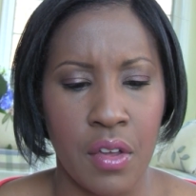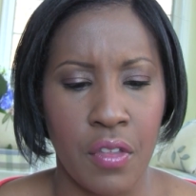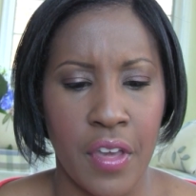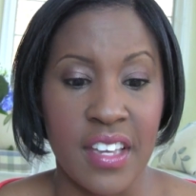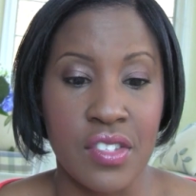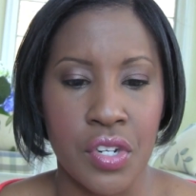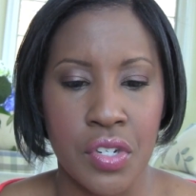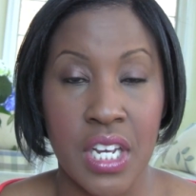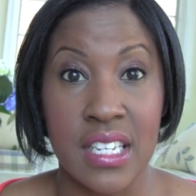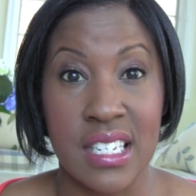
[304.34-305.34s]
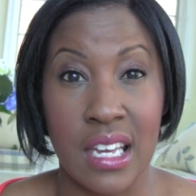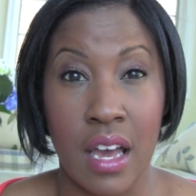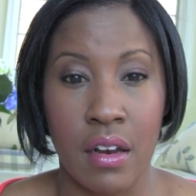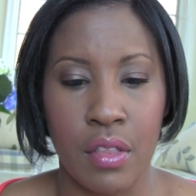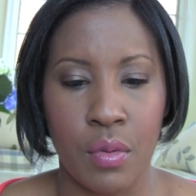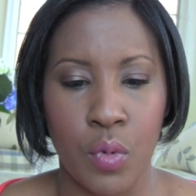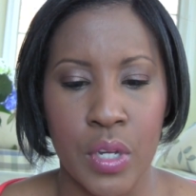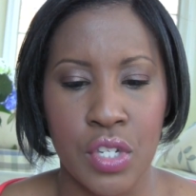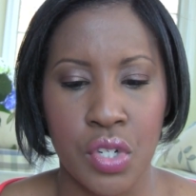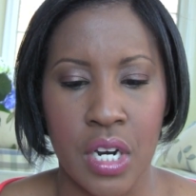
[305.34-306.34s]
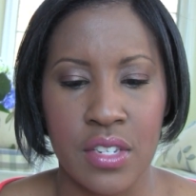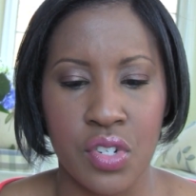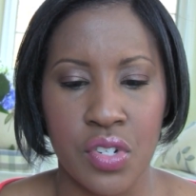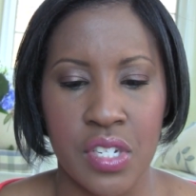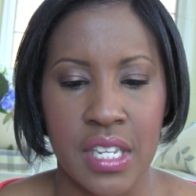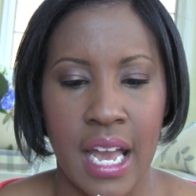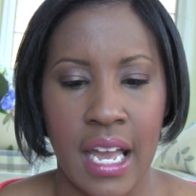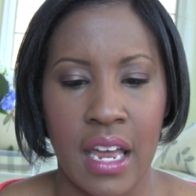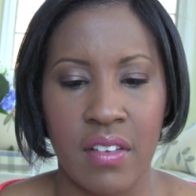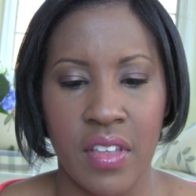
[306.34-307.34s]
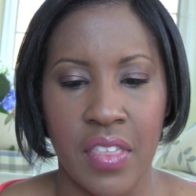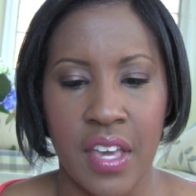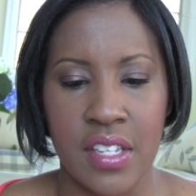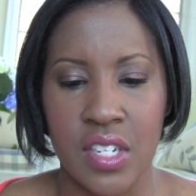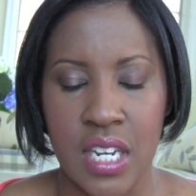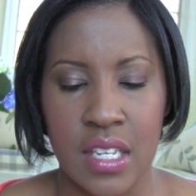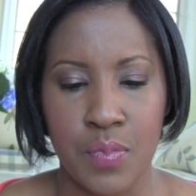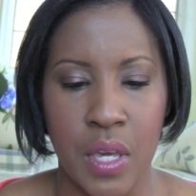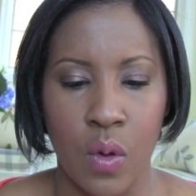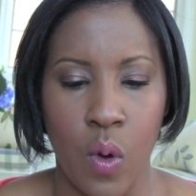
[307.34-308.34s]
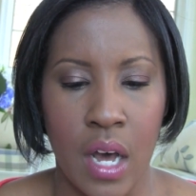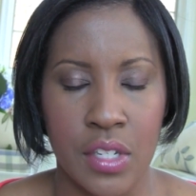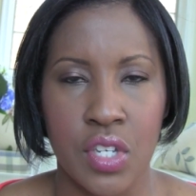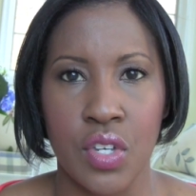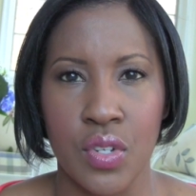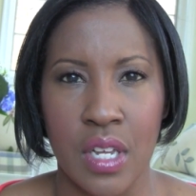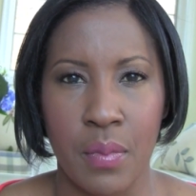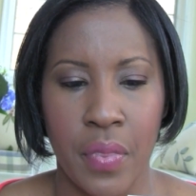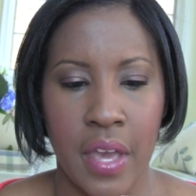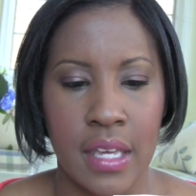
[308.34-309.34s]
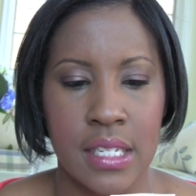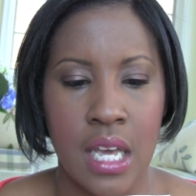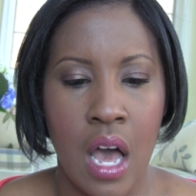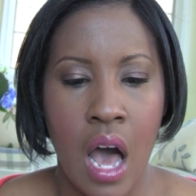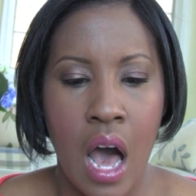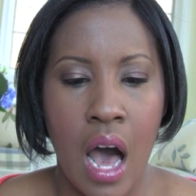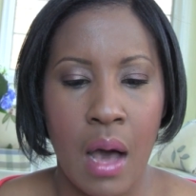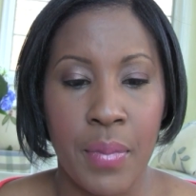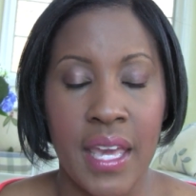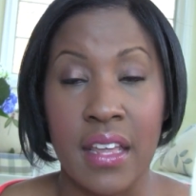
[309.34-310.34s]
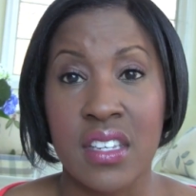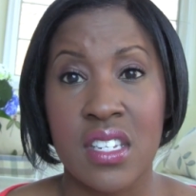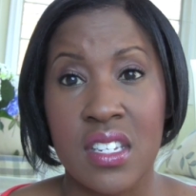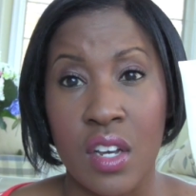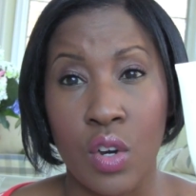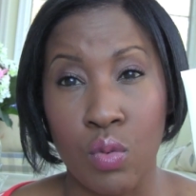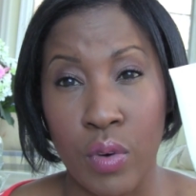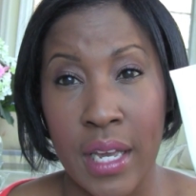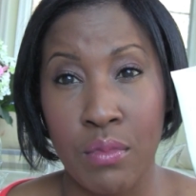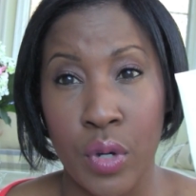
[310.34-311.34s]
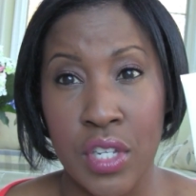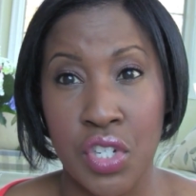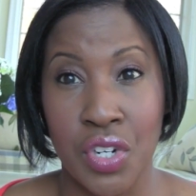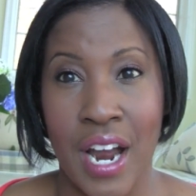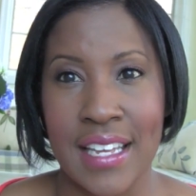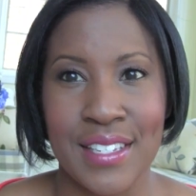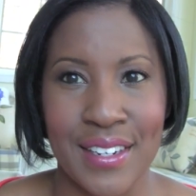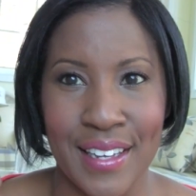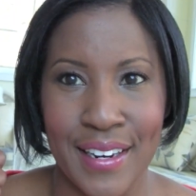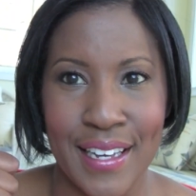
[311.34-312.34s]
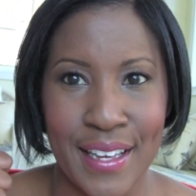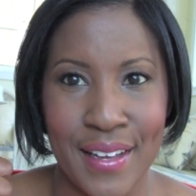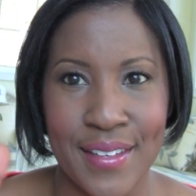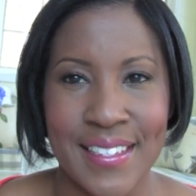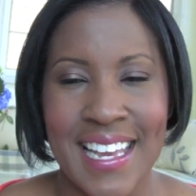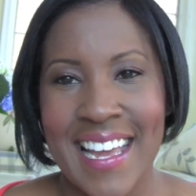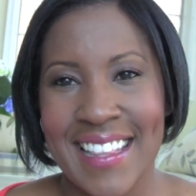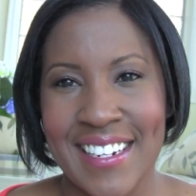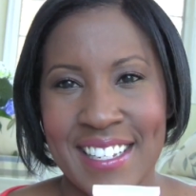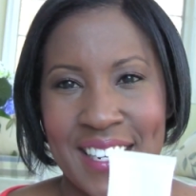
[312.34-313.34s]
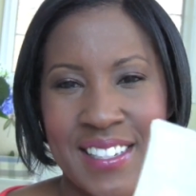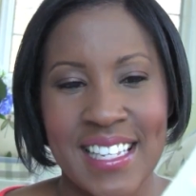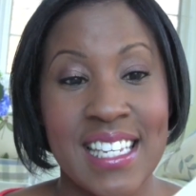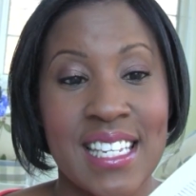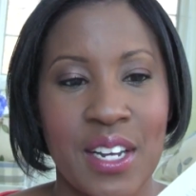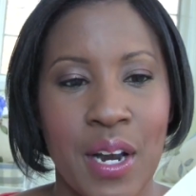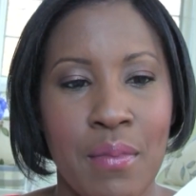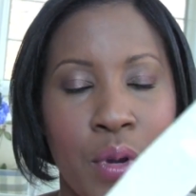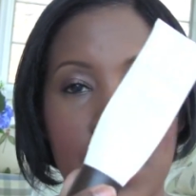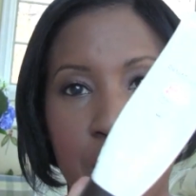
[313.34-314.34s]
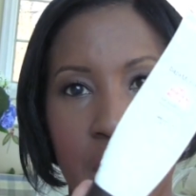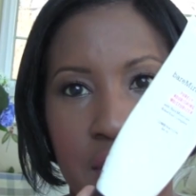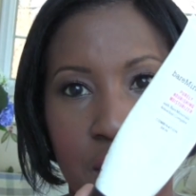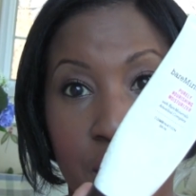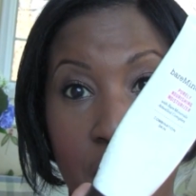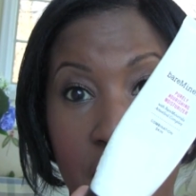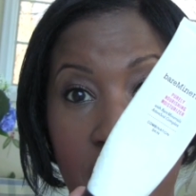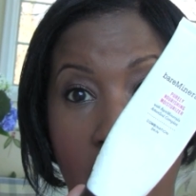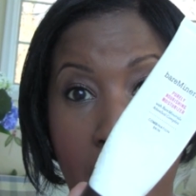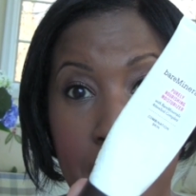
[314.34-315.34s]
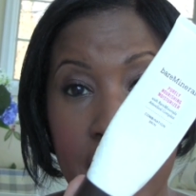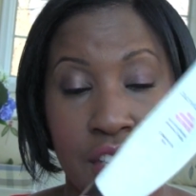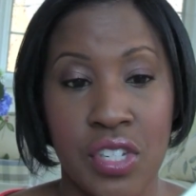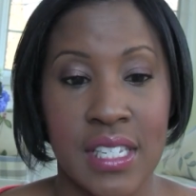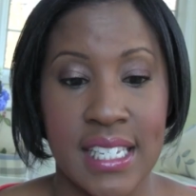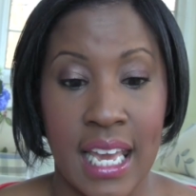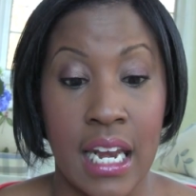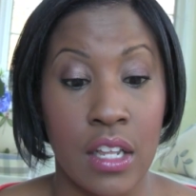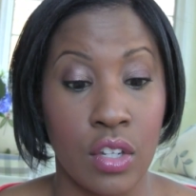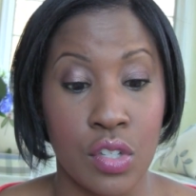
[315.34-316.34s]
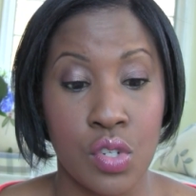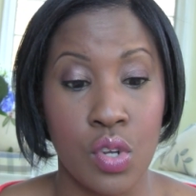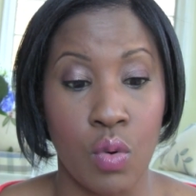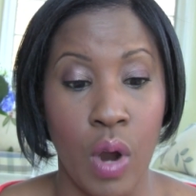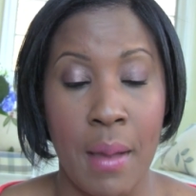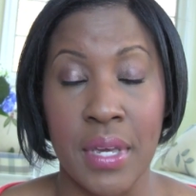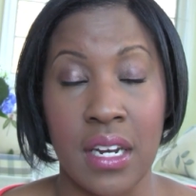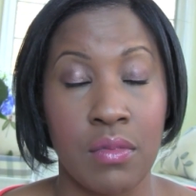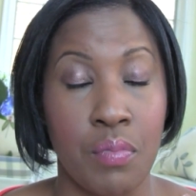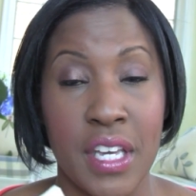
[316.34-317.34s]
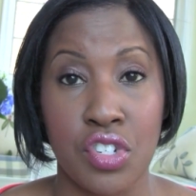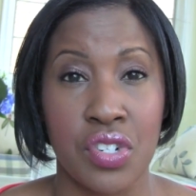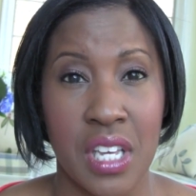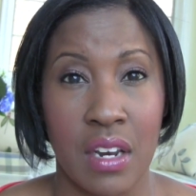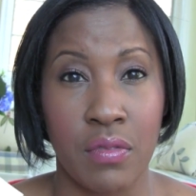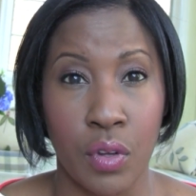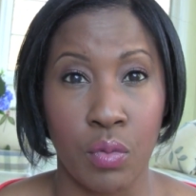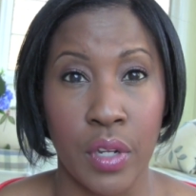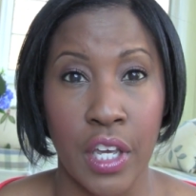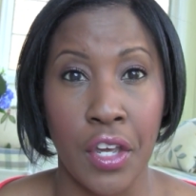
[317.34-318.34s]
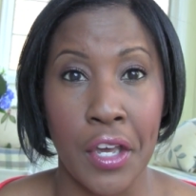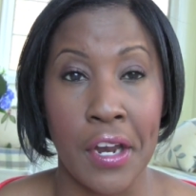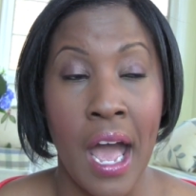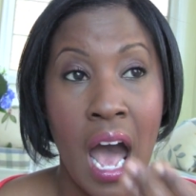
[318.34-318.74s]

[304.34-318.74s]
other things, you know, testing out other moisturizers and that kind of a thing, so it takes me a while to use up things. Uh, but yeah, this is a great moisturizer. There he goes. There's a, this is a great moisturizer if you have combination skin. It looks, I mean, it makes your skin feel really good.